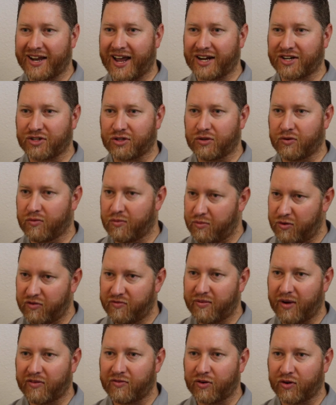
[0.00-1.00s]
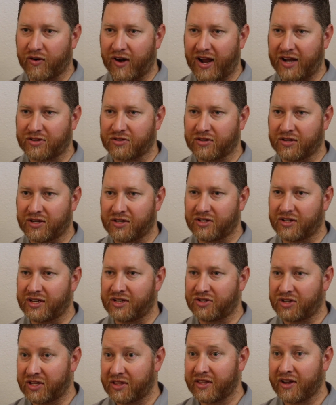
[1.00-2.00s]
actually remove buffalo grass that
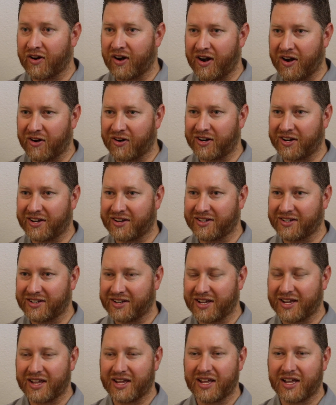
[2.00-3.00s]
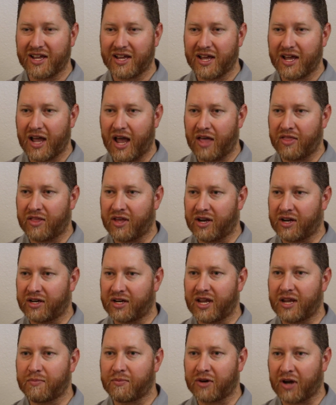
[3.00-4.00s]
is in their area, and then
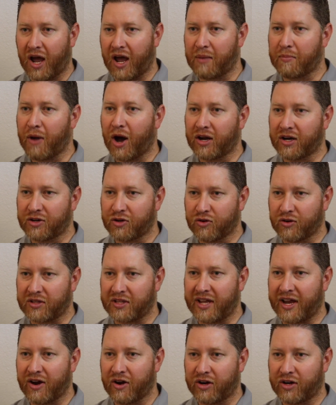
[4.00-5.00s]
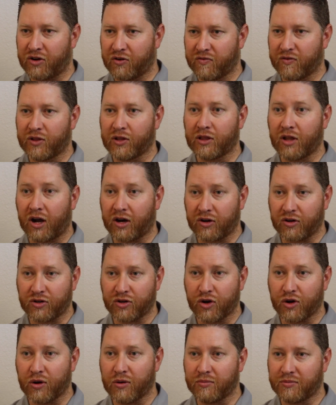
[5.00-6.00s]
keep an eye monitoring the area over the longer
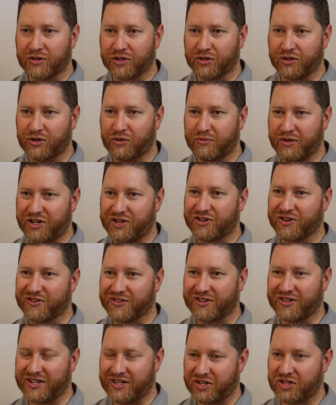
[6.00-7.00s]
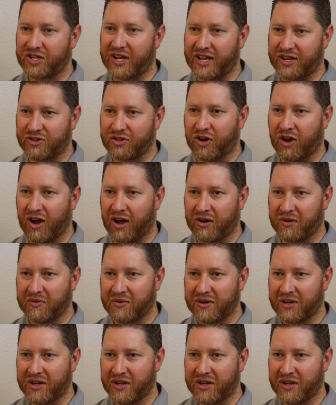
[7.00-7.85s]
term to be sure that it stays gone.